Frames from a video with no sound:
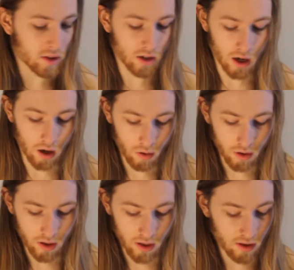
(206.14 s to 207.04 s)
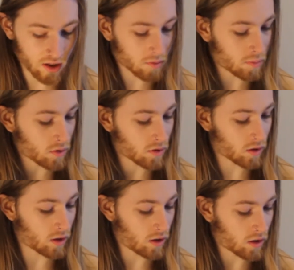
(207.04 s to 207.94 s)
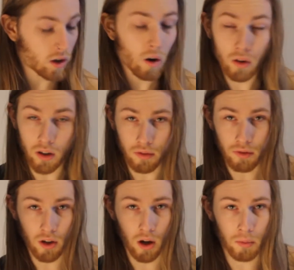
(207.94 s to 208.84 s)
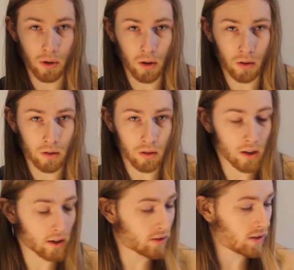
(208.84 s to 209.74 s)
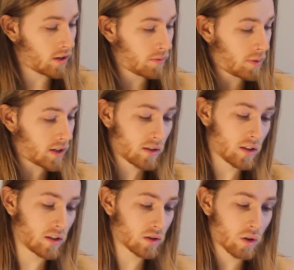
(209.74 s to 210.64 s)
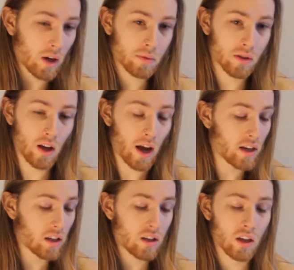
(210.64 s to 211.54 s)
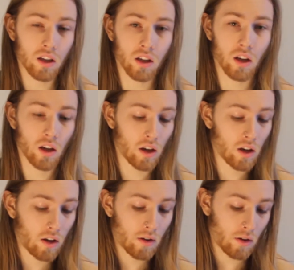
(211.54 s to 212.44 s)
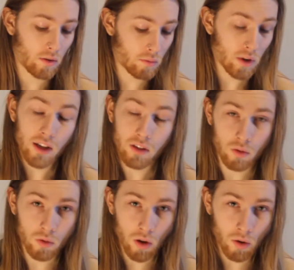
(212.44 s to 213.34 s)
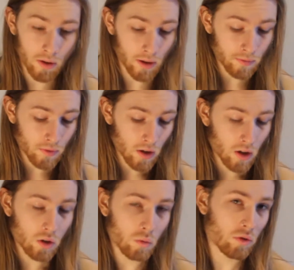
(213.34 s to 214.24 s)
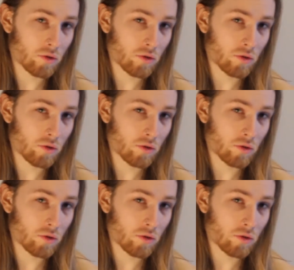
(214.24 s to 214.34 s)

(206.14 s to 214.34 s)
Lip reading: E. Howard in this book, Conan the Phenomenon, that basically describes anything related to Conan, you will